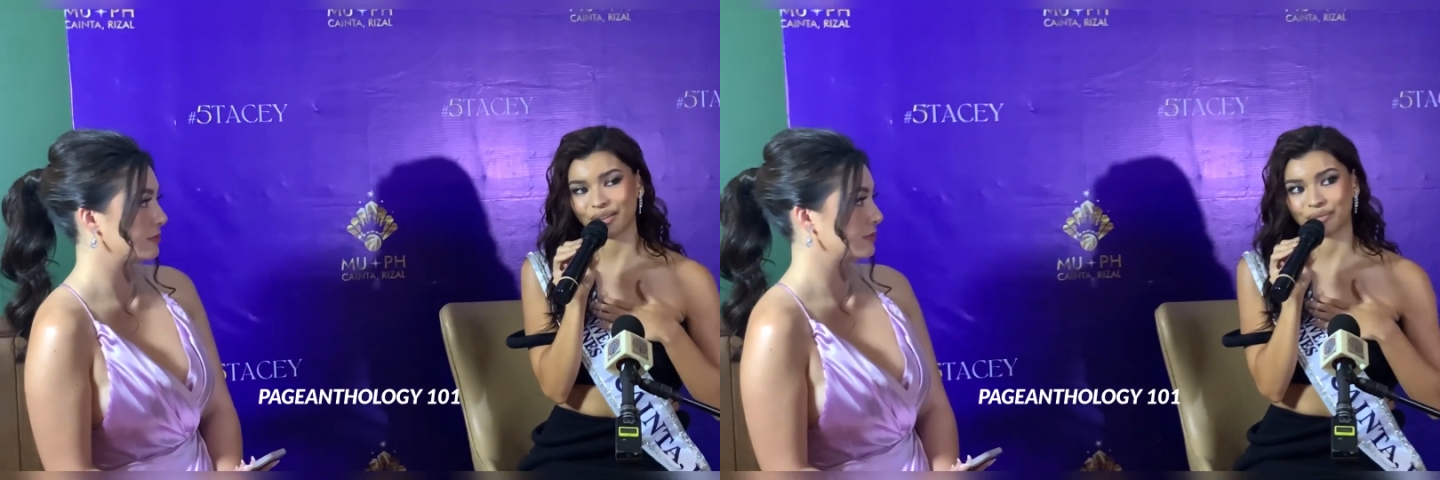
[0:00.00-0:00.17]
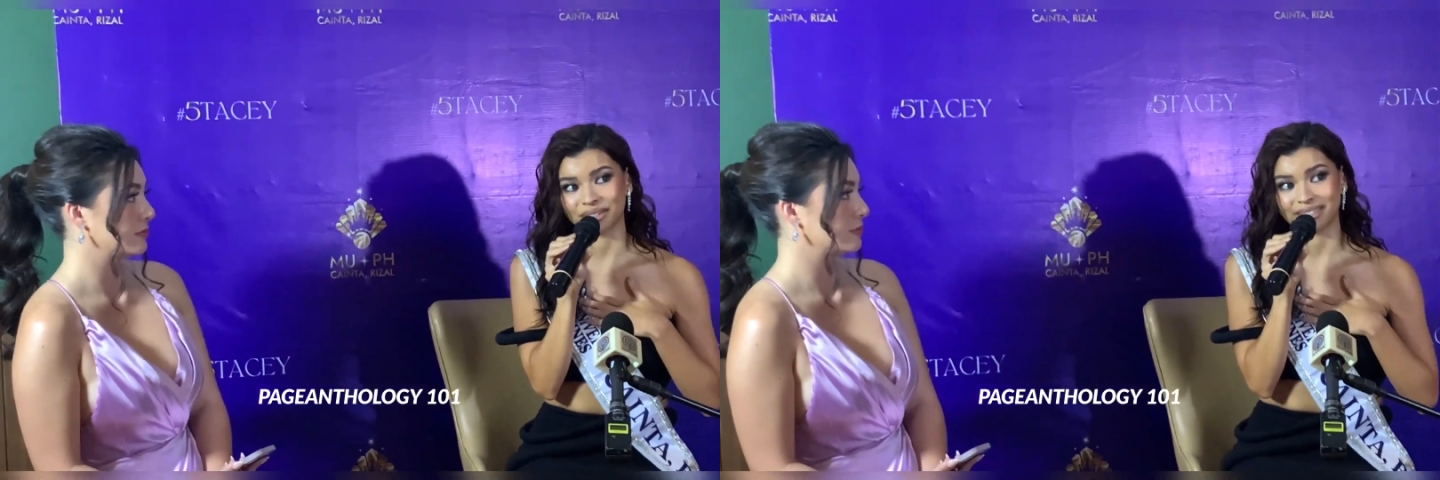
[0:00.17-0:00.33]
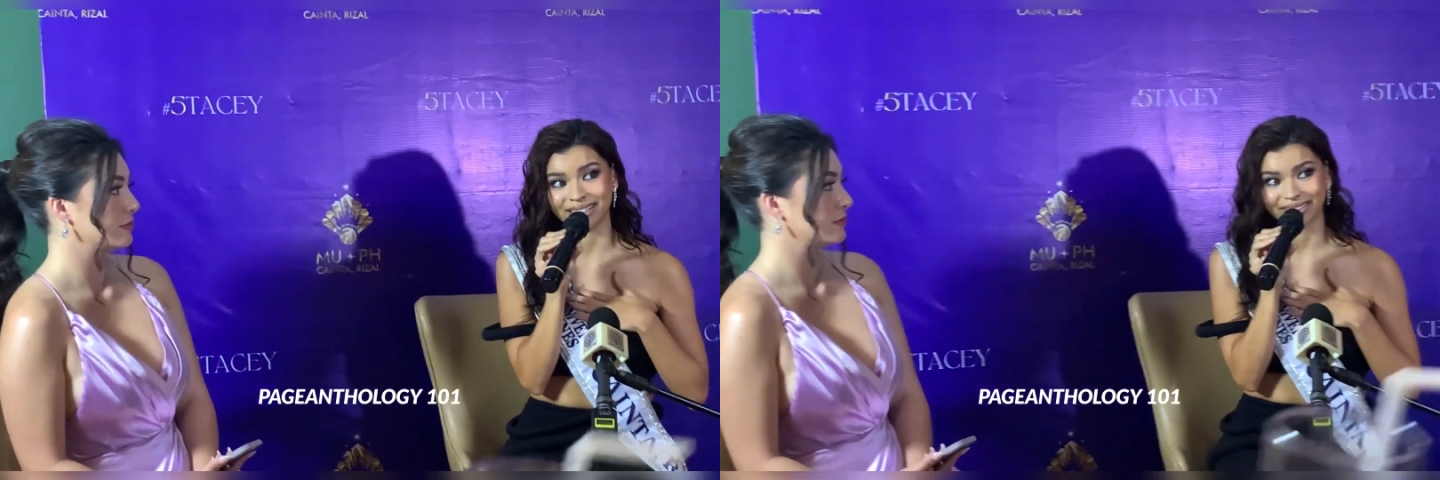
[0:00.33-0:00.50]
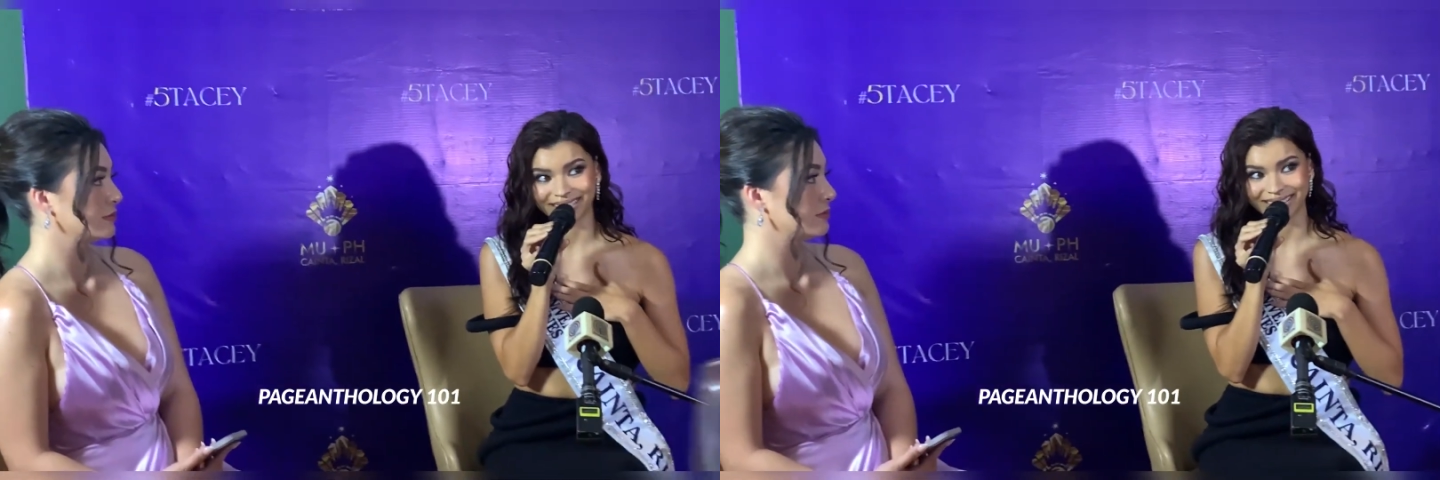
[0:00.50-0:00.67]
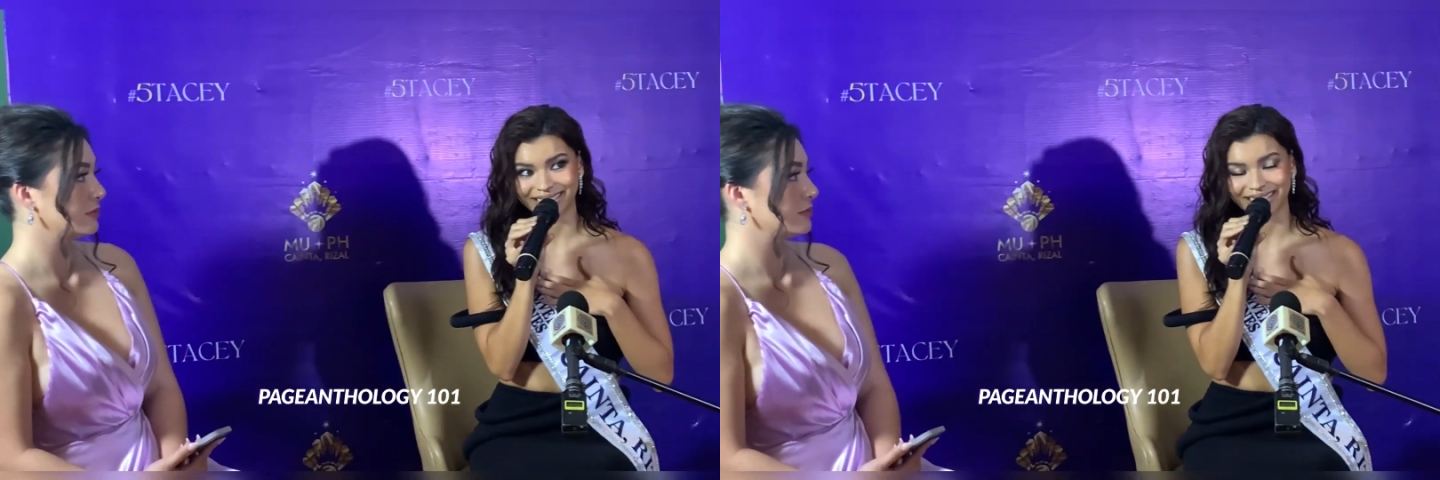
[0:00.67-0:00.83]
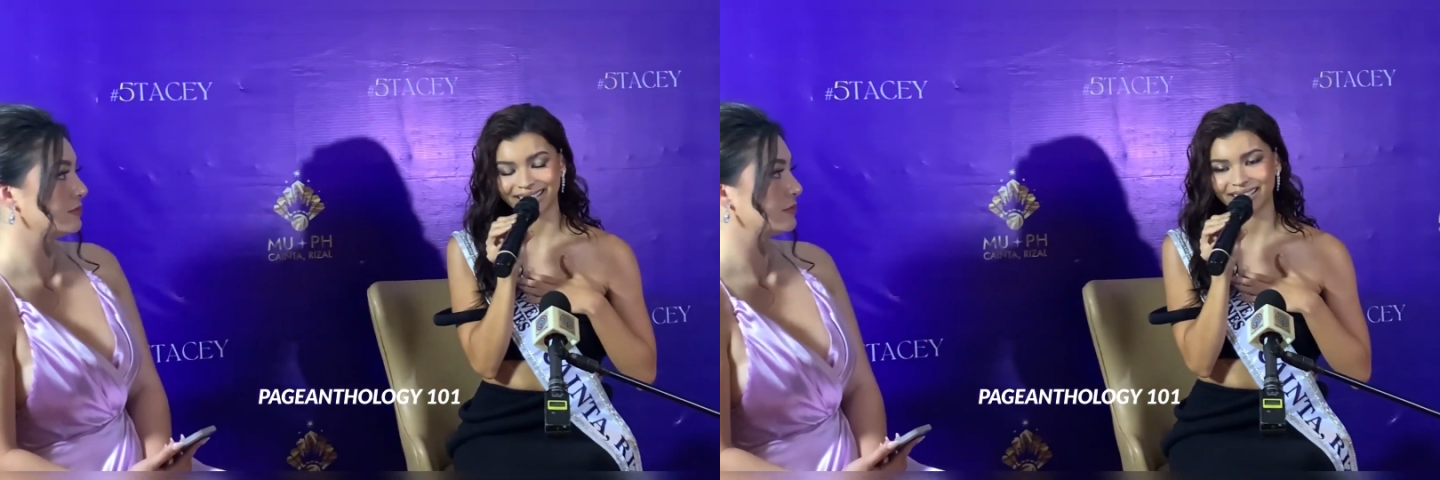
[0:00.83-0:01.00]
of
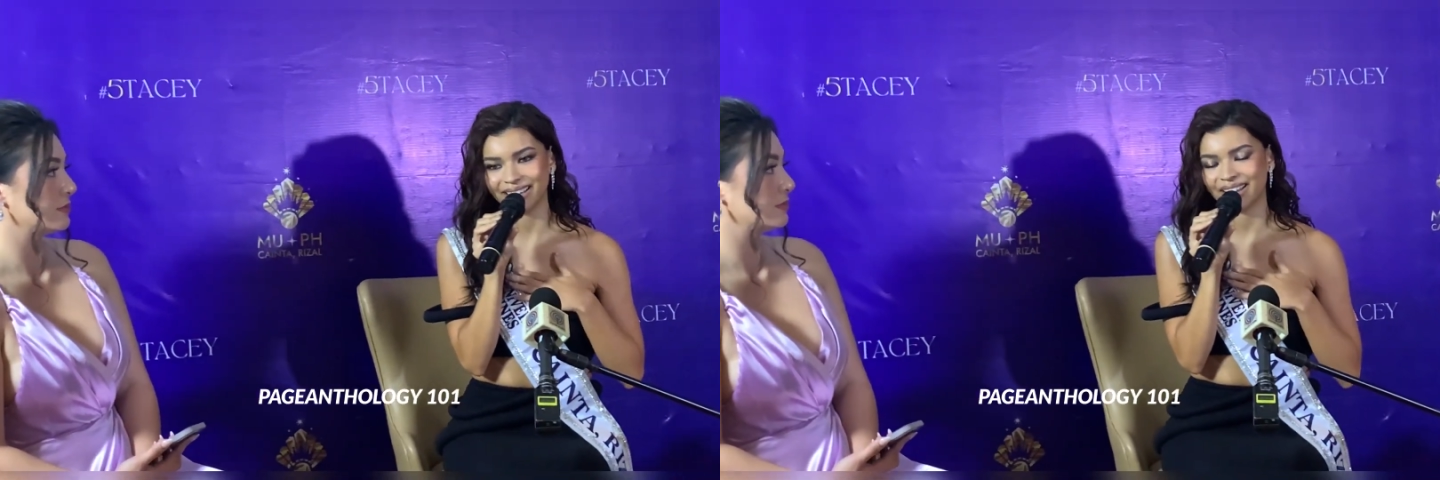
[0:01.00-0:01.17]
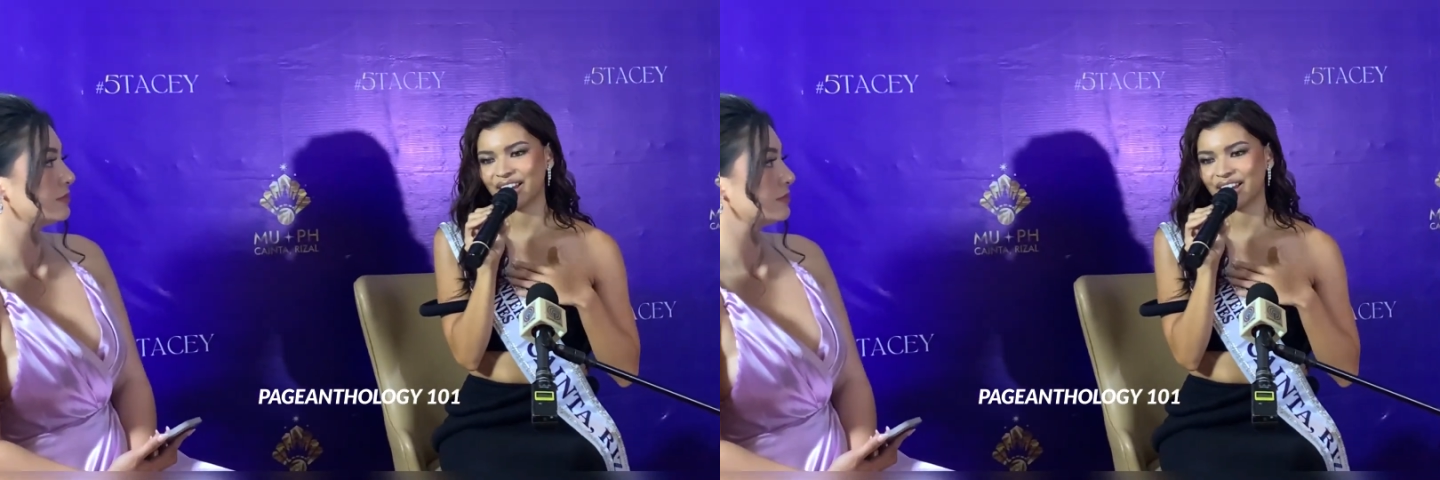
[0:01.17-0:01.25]
resiliency.